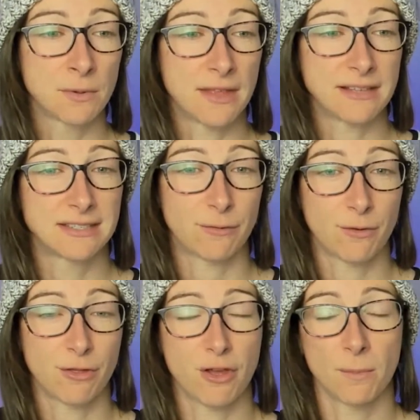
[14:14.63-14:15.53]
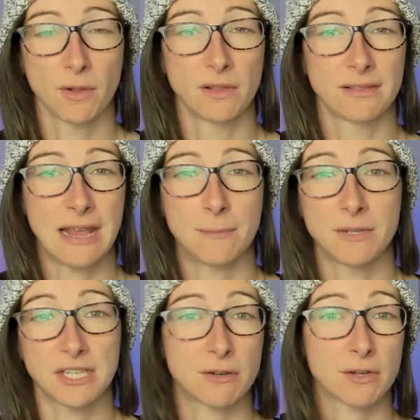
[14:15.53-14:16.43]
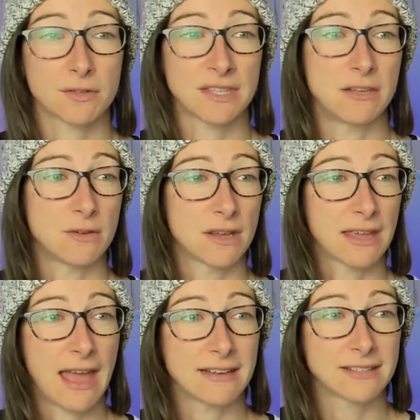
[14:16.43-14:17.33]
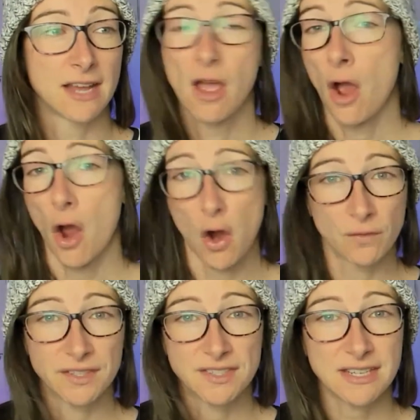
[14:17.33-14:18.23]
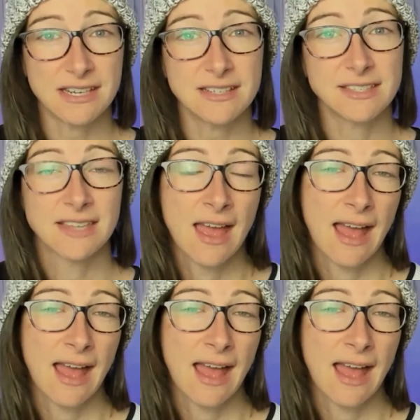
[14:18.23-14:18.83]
but there's different thermal layer materials that you can get overseas.